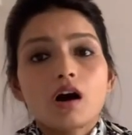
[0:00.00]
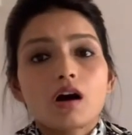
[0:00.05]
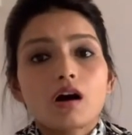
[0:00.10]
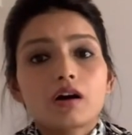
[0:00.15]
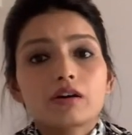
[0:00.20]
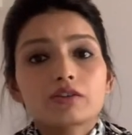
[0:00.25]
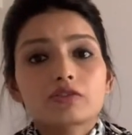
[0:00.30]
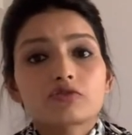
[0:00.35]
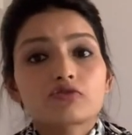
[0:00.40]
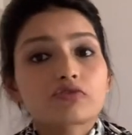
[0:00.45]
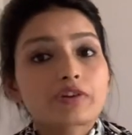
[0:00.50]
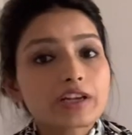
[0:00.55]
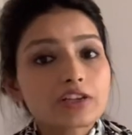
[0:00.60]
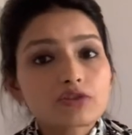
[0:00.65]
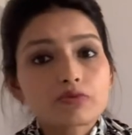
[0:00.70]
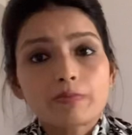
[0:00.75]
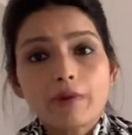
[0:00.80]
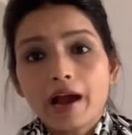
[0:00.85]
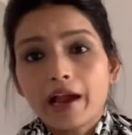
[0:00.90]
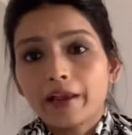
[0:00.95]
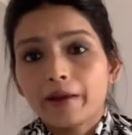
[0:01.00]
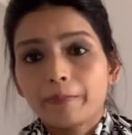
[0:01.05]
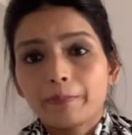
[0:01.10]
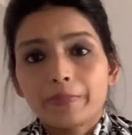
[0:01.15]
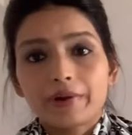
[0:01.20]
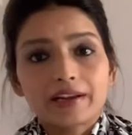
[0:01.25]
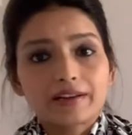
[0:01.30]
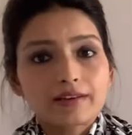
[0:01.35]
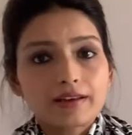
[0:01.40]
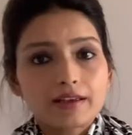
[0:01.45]
stretch my
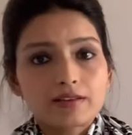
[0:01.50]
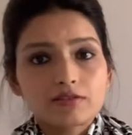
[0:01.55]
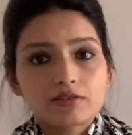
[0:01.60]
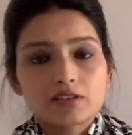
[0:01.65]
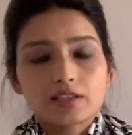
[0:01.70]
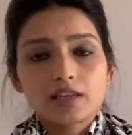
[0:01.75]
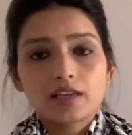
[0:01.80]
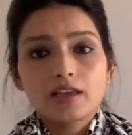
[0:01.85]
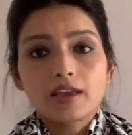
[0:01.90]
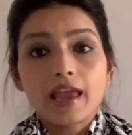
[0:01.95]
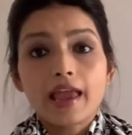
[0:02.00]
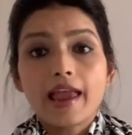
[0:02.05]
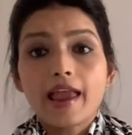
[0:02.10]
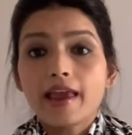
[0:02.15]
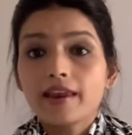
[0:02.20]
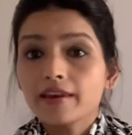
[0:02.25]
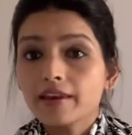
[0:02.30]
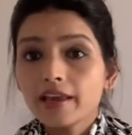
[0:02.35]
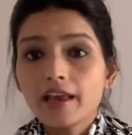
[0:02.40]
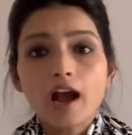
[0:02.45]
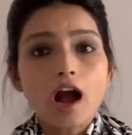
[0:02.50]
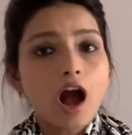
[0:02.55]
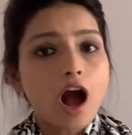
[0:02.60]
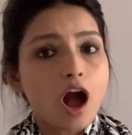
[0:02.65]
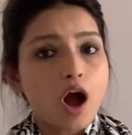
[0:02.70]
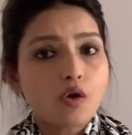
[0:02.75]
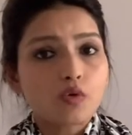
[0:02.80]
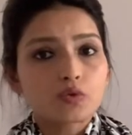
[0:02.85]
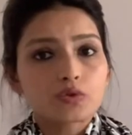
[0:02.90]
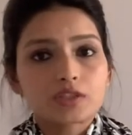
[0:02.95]
pregnancy
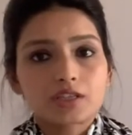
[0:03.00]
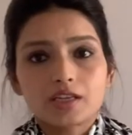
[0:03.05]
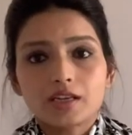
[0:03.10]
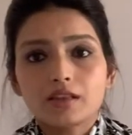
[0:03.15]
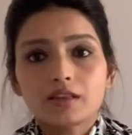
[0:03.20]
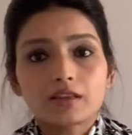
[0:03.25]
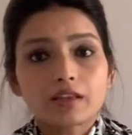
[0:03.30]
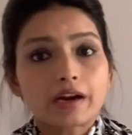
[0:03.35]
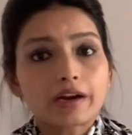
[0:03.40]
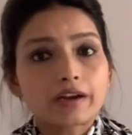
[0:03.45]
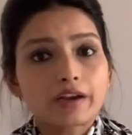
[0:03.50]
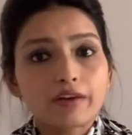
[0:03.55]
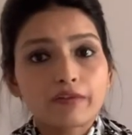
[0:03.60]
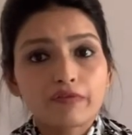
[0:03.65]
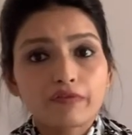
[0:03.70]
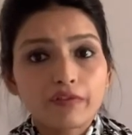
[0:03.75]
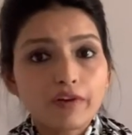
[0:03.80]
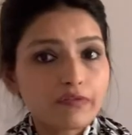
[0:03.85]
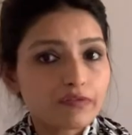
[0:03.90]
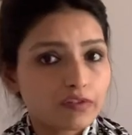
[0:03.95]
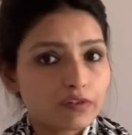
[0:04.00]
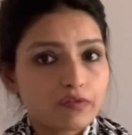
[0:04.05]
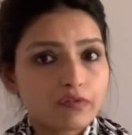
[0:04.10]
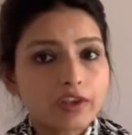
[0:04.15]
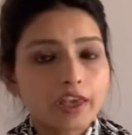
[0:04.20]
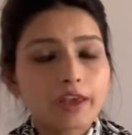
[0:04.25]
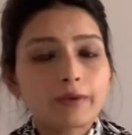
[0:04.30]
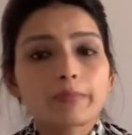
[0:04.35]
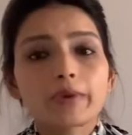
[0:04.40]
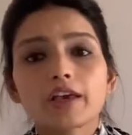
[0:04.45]
anyhow till 35th
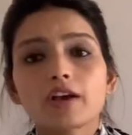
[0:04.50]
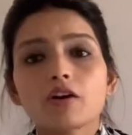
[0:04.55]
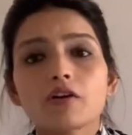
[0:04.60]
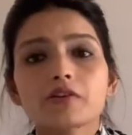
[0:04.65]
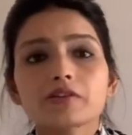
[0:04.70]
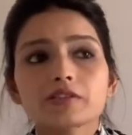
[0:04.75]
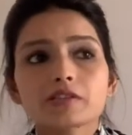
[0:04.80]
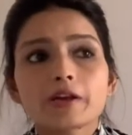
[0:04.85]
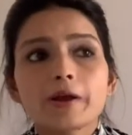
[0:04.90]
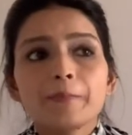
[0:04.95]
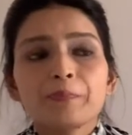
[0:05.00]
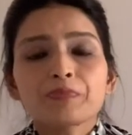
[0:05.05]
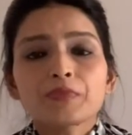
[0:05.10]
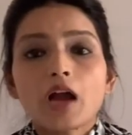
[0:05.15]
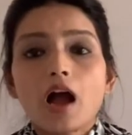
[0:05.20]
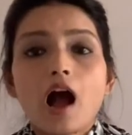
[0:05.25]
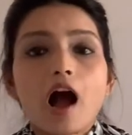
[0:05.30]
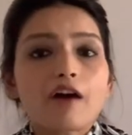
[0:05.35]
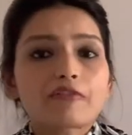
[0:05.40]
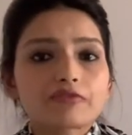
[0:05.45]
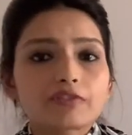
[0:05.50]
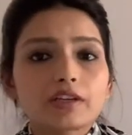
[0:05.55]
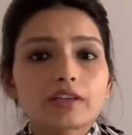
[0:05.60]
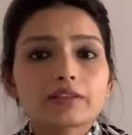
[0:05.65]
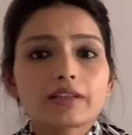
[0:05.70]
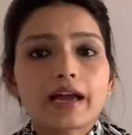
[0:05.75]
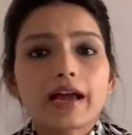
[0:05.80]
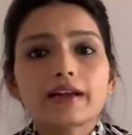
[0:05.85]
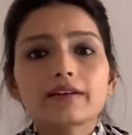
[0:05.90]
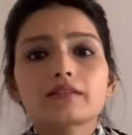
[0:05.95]
week, because after
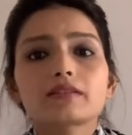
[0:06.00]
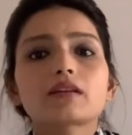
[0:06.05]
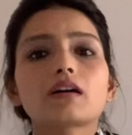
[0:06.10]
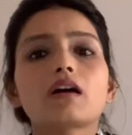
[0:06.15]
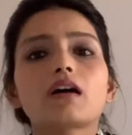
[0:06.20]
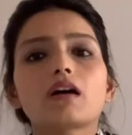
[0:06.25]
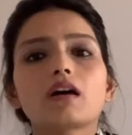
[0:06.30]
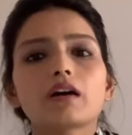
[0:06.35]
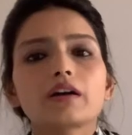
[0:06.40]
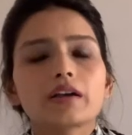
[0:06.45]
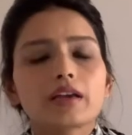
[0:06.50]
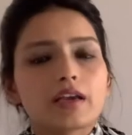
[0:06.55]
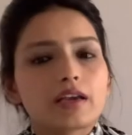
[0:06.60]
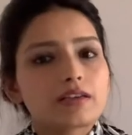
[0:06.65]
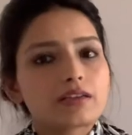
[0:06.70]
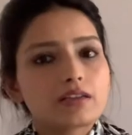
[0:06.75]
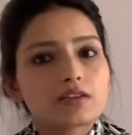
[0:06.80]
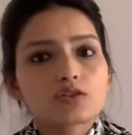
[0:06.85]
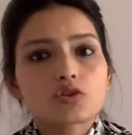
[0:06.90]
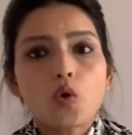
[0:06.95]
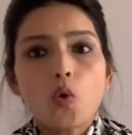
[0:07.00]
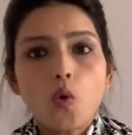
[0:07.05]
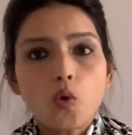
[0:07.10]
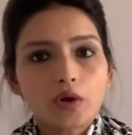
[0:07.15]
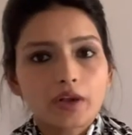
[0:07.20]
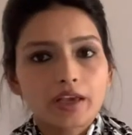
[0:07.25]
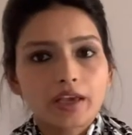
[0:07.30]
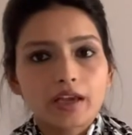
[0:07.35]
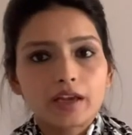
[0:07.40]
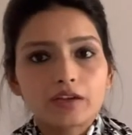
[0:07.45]
that it is
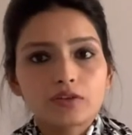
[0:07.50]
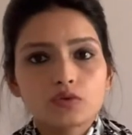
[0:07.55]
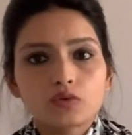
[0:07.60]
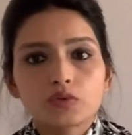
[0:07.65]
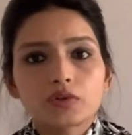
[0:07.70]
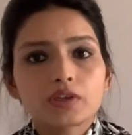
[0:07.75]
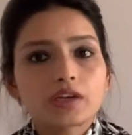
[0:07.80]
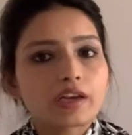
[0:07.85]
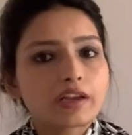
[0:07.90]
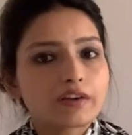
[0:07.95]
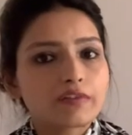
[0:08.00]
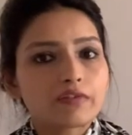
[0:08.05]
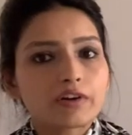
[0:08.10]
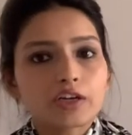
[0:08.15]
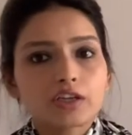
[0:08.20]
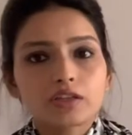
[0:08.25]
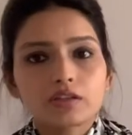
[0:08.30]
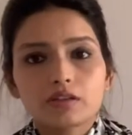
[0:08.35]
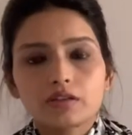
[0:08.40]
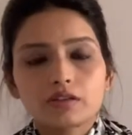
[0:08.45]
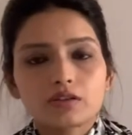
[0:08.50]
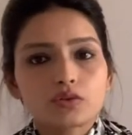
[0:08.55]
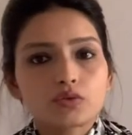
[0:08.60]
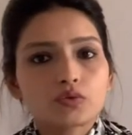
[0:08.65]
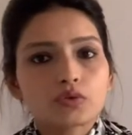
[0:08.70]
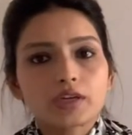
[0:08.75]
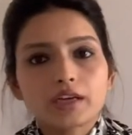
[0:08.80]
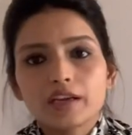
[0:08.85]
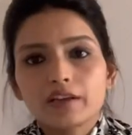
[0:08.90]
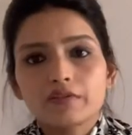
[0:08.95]
okay to deliver
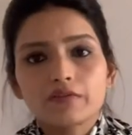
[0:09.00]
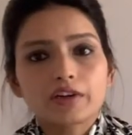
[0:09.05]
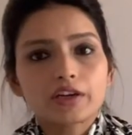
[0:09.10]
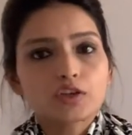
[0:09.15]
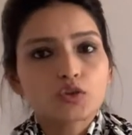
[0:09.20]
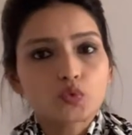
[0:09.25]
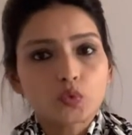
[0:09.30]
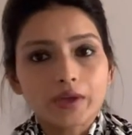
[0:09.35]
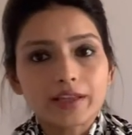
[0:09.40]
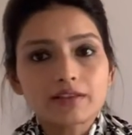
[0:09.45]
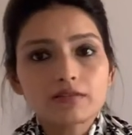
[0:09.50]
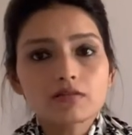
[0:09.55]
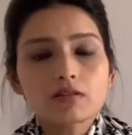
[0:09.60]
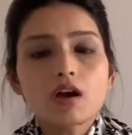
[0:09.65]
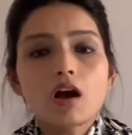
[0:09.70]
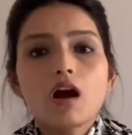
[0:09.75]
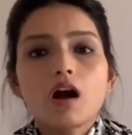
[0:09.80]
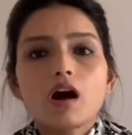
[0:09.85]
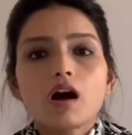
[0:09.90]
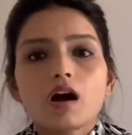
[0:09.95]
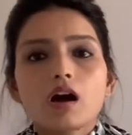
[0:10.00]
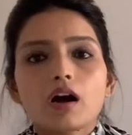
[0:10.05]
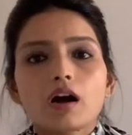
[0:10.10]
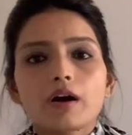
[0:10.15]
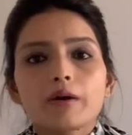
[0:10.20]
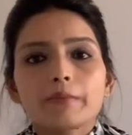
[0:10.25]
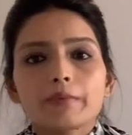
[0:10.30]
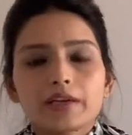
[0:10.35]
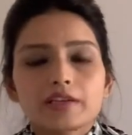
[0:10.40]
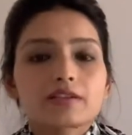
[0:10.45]
twins.
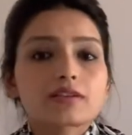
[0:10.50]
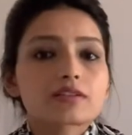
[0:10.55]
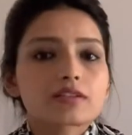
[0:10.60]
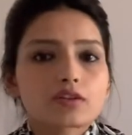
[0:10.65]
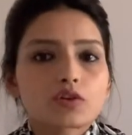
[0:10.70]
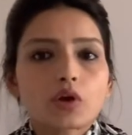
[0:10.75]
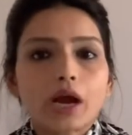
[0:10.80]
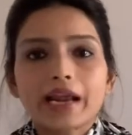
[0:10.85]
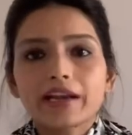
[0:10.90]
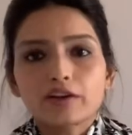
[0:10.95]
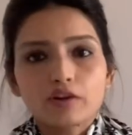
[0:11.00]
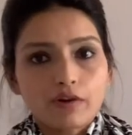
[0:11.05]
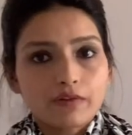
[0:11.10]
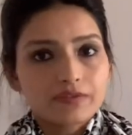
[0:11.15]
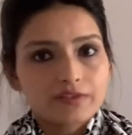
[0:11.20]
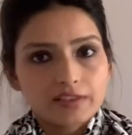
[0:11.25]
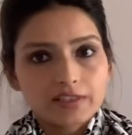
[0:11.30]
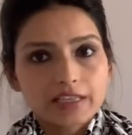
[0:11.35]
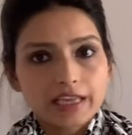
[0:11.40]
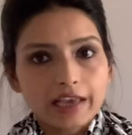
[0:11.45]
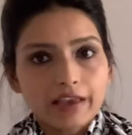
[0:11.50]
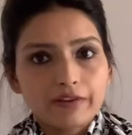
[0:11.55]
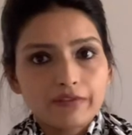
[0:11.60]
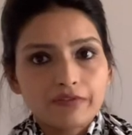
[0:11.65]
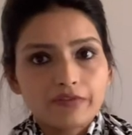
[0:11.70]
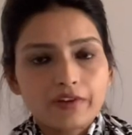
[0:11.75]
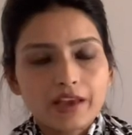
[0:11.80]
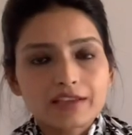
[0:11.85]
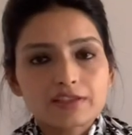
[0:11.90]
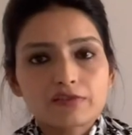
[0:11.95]
It is kind of
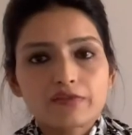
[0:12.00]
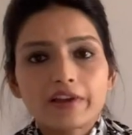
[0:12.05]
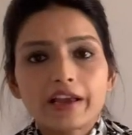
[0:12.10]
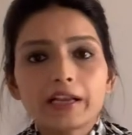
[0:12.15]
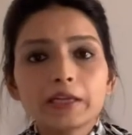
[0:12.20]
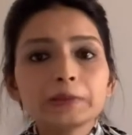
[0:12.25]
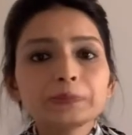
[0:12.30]
safe as well.